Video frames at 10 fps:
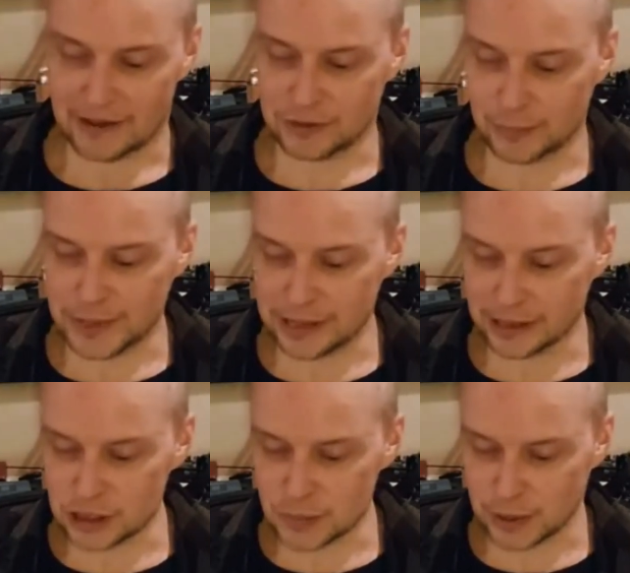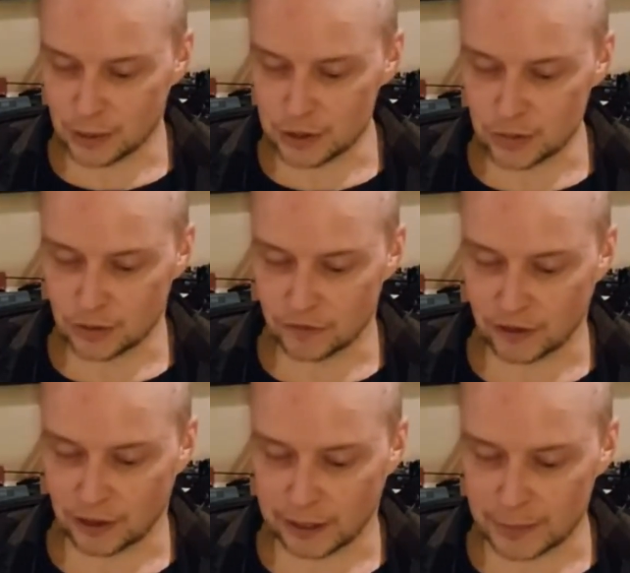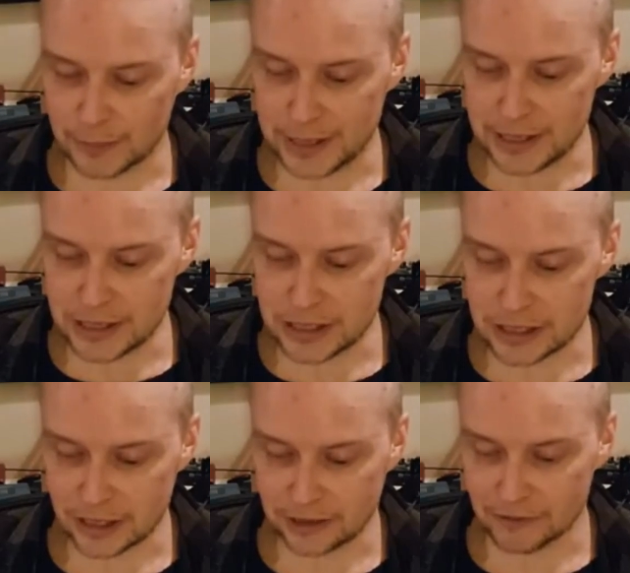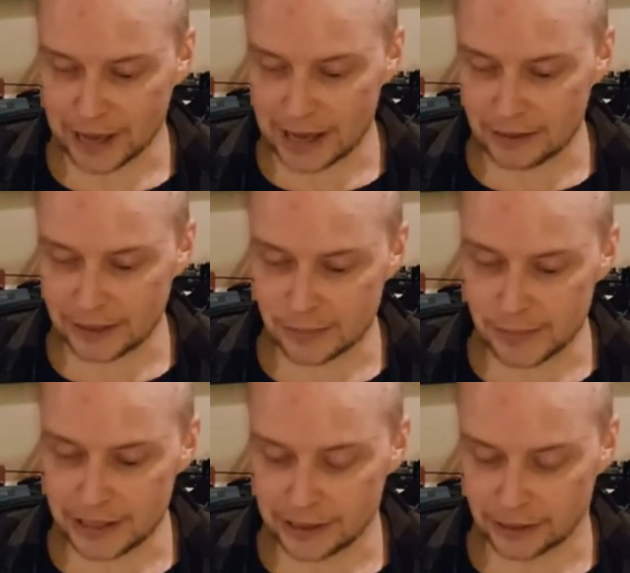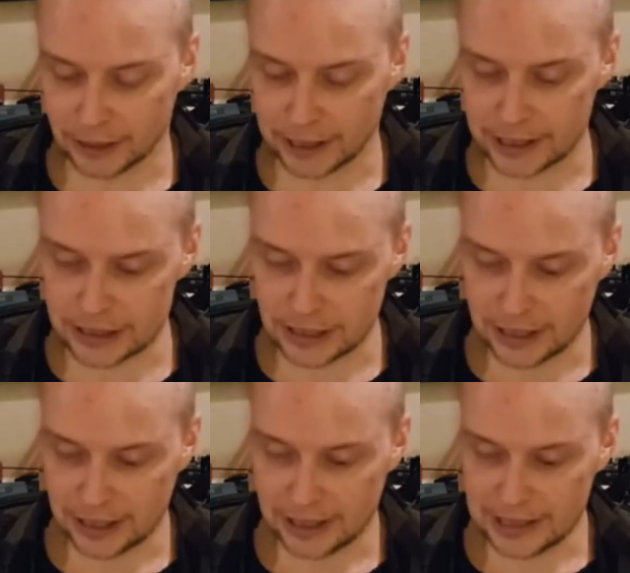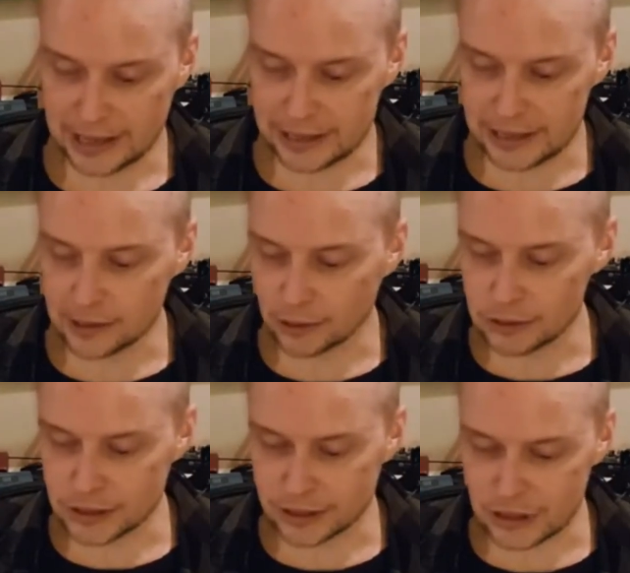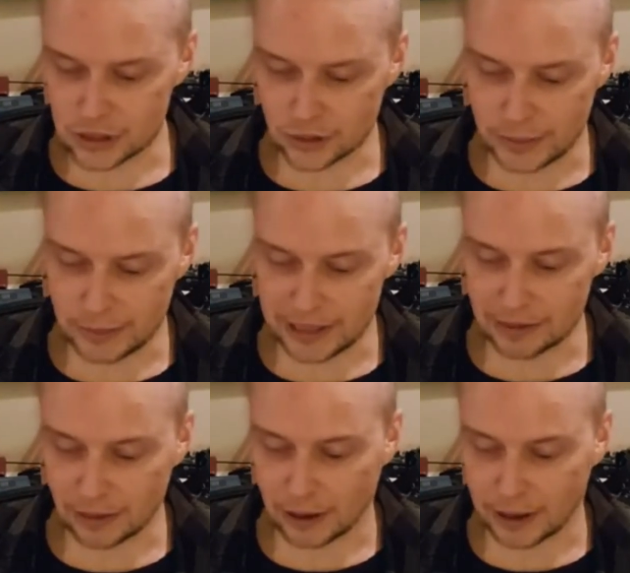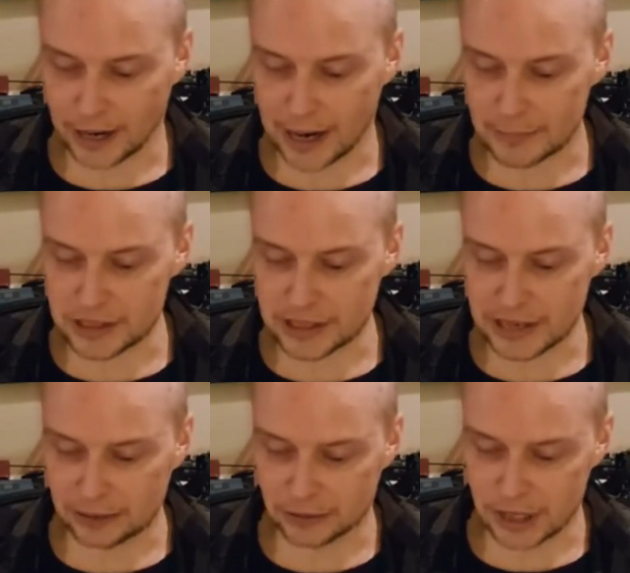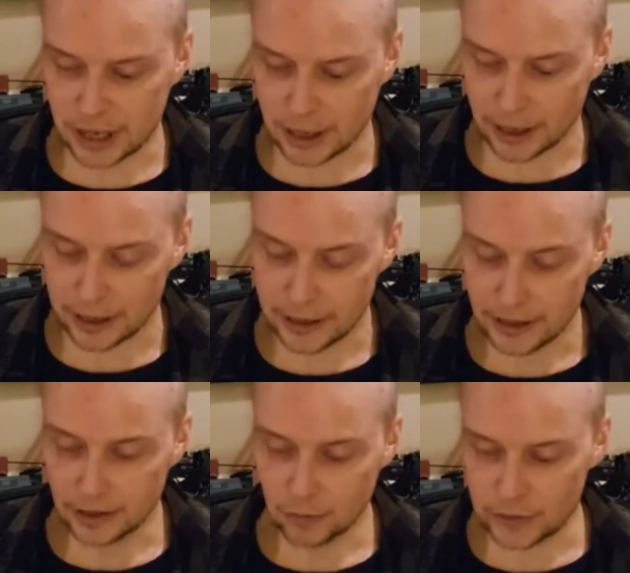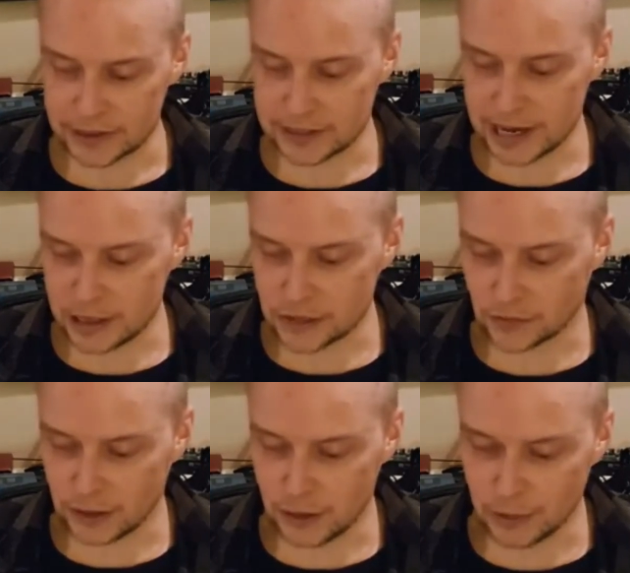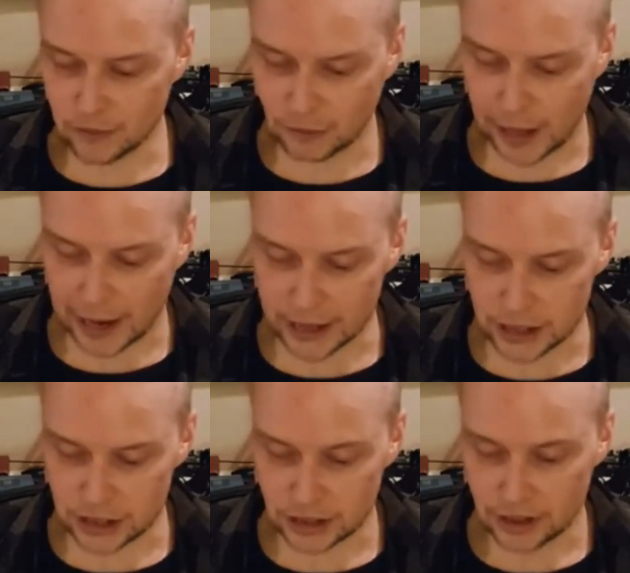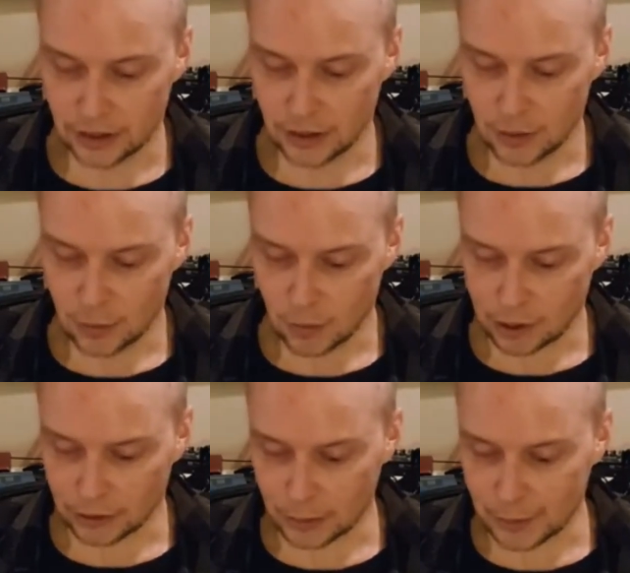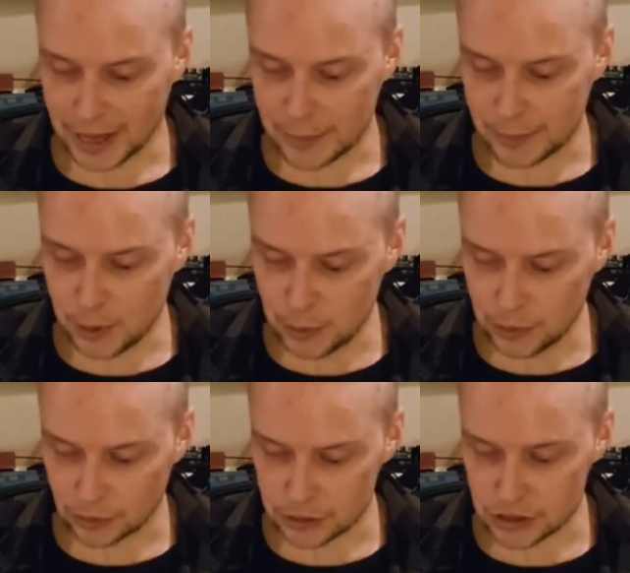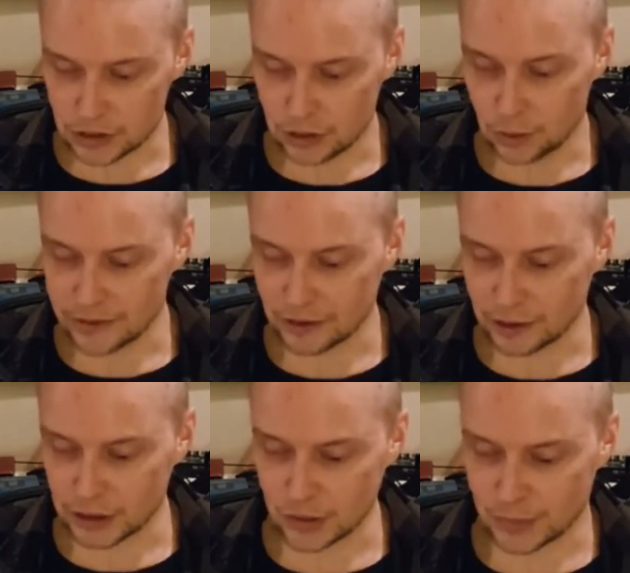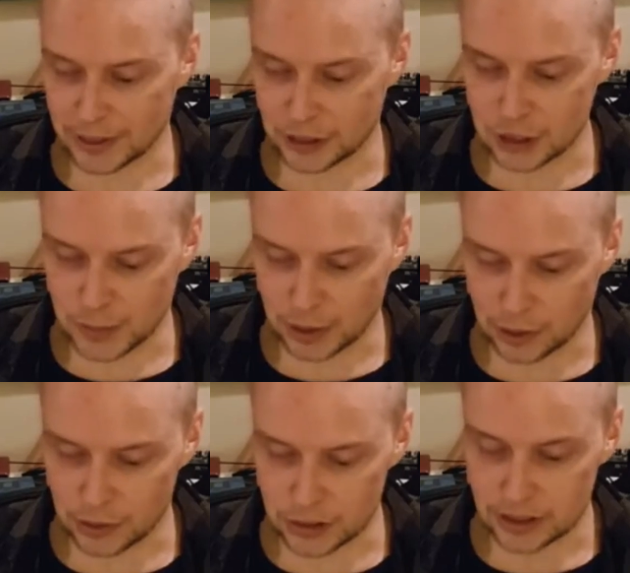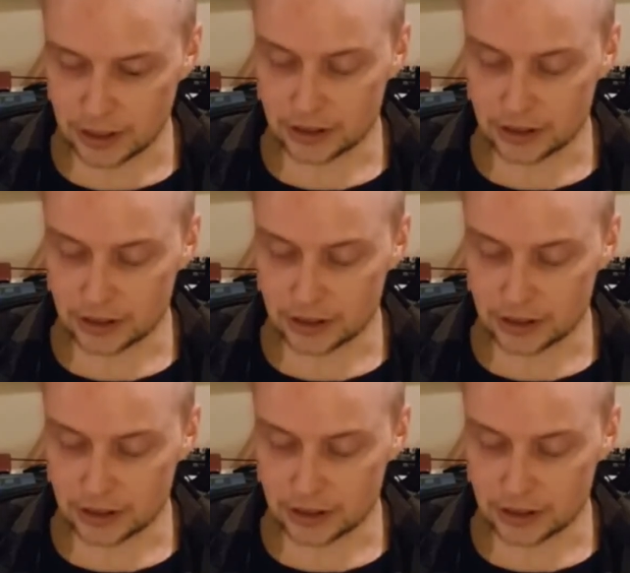After being exposed to a falling piece of alien meteorite, Candy grows an extremely long homicidal tongue with a taste for human flesh, while her pet poodles, who have also been exposed,